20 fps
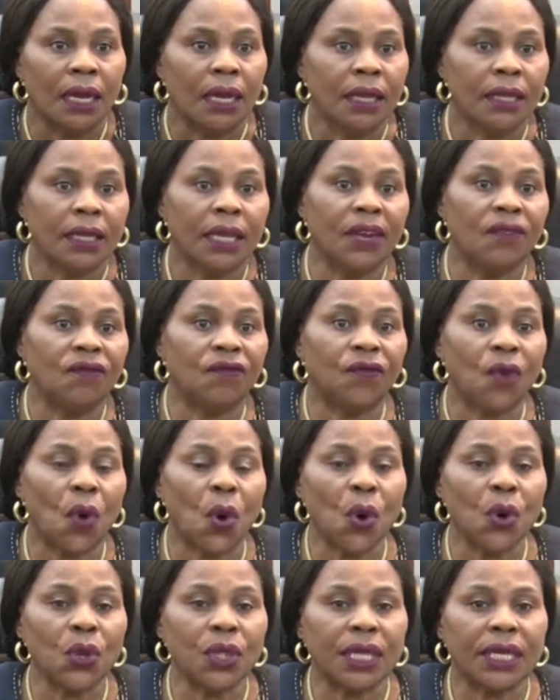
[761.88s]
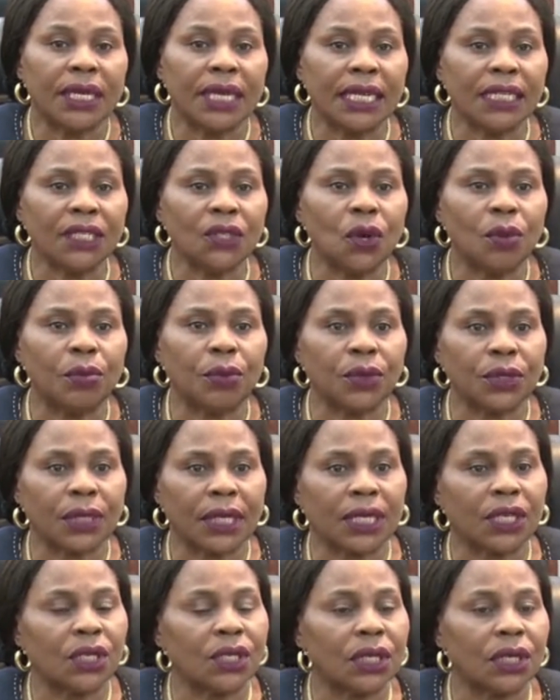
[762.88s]
Then 4, the National
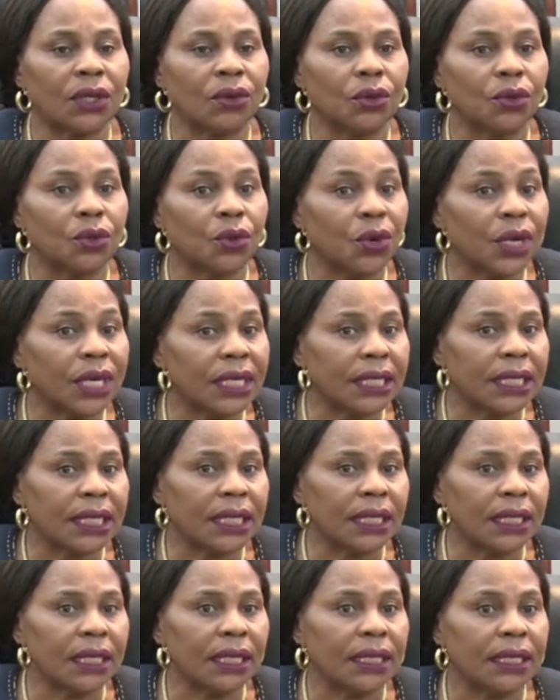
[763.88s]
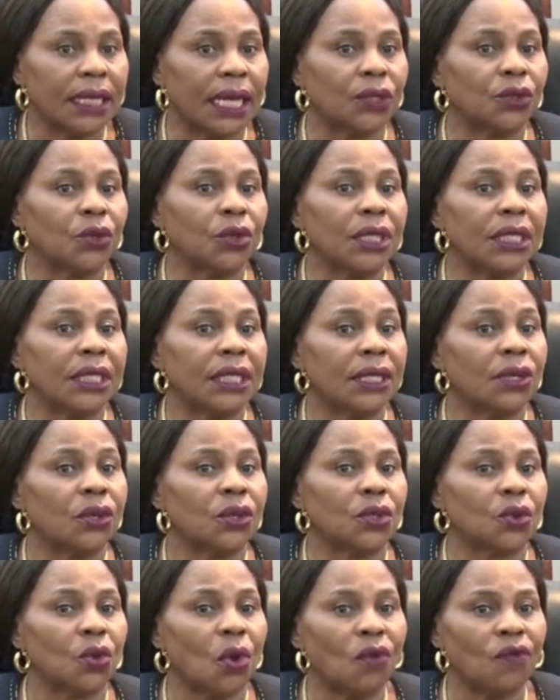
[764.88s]
Prosecution Authority, the Attorney General's
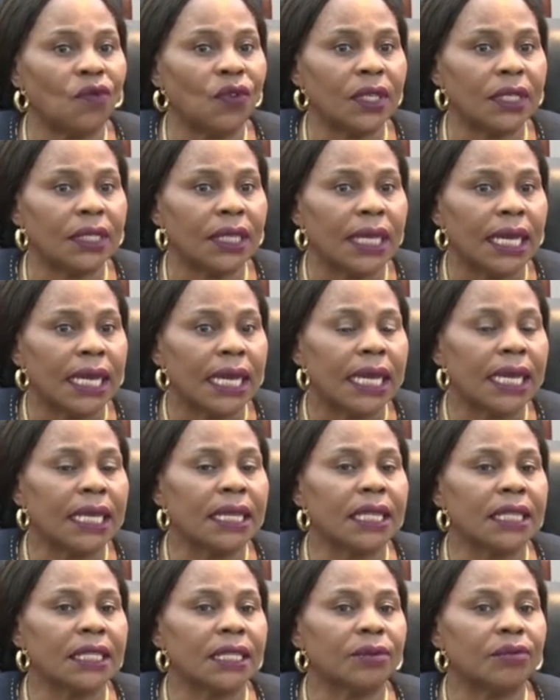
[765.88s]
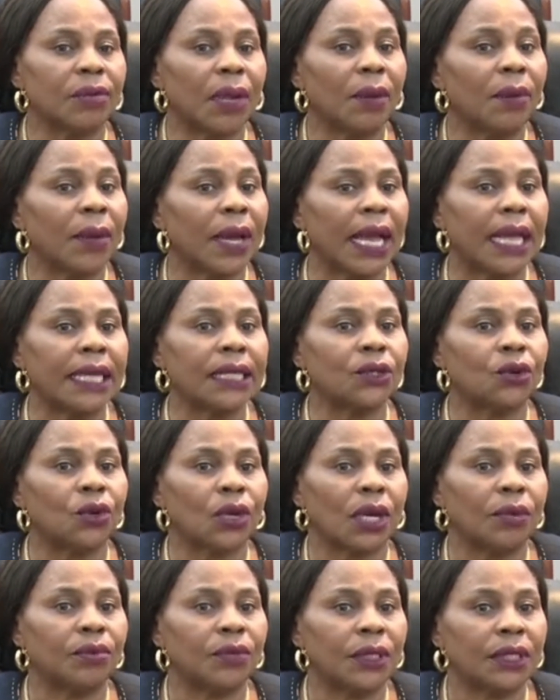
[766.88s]
Office, and the Zimbabwe
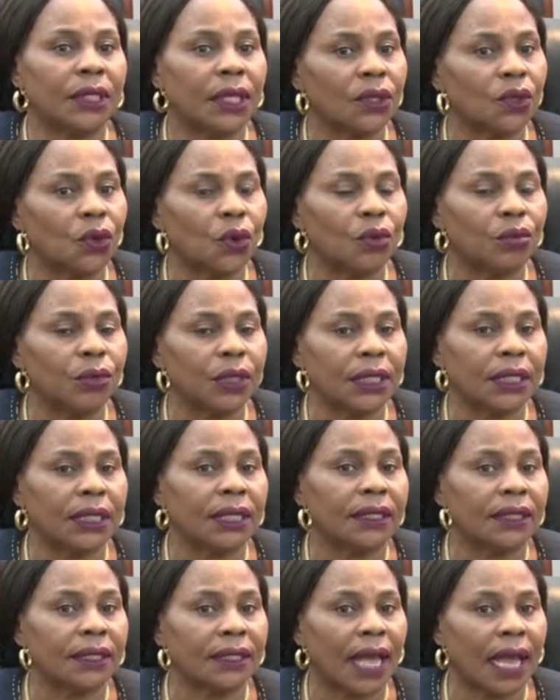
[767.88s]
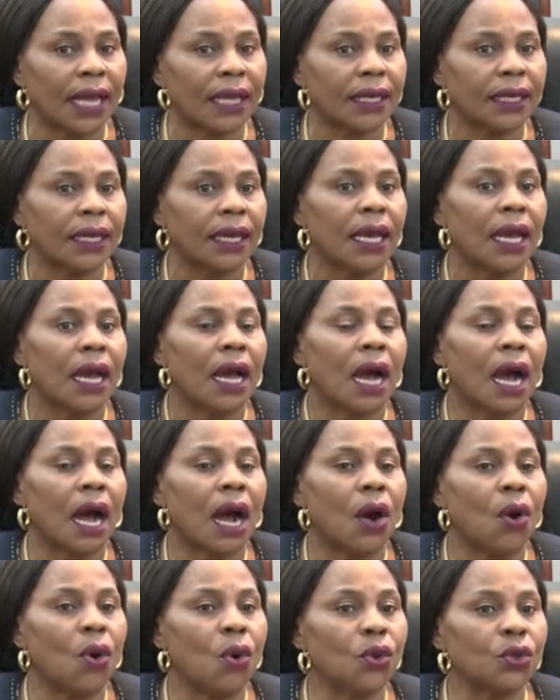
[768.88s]
Anti-Corruption Commission, ZAC, are
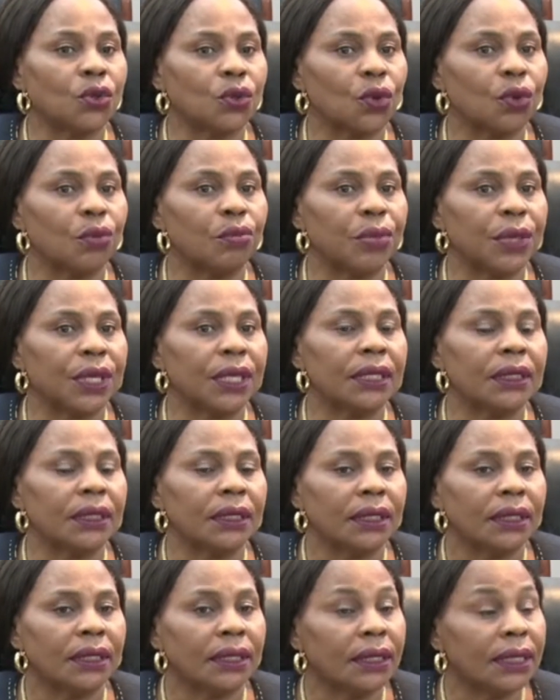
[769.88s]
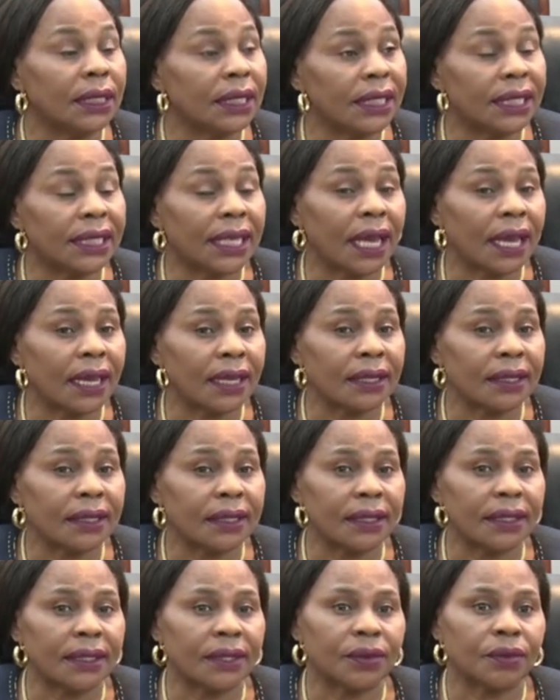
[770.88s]
also being digitized.